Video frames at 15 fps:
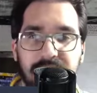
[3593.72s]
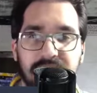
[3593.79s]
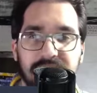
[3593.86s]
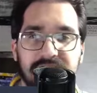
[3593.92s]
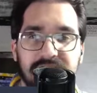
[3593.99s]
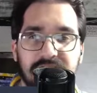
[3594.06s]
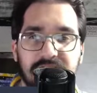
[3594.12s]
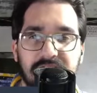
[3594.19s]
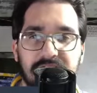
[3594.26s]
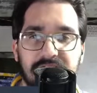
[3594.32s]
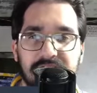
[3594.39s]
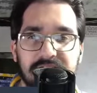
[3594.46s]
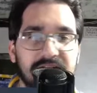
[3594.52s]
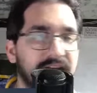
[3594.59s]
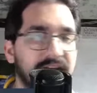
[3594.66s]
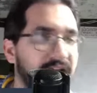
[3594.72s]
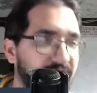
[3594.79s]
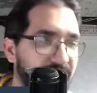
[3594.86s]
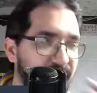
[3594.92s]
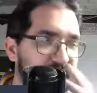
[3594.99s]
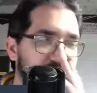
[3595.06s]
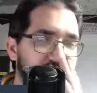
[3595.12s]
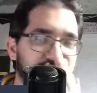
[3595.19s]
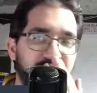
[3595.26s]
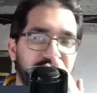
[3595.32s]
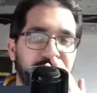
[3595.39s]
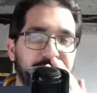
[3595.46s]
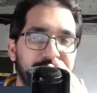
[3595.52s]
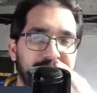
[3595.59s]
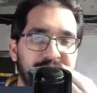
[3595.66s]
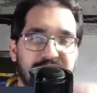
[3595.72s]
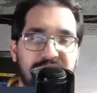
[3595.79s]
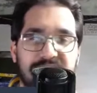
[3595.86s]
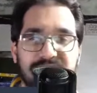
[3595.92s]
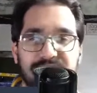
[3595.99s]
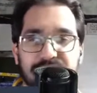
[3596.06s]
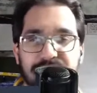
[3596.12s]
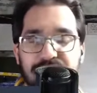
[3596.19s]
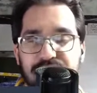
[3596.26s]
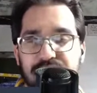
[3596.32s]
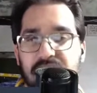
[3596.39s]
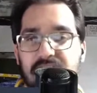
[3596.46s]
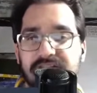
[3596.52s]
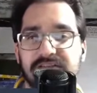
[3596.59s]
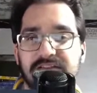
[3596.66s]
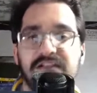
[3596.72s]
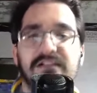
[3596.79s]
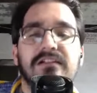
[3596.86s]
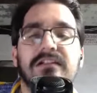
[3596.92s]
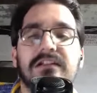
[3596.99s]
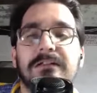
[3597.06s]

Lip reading: But yeah, I would do Amber and Shotzi.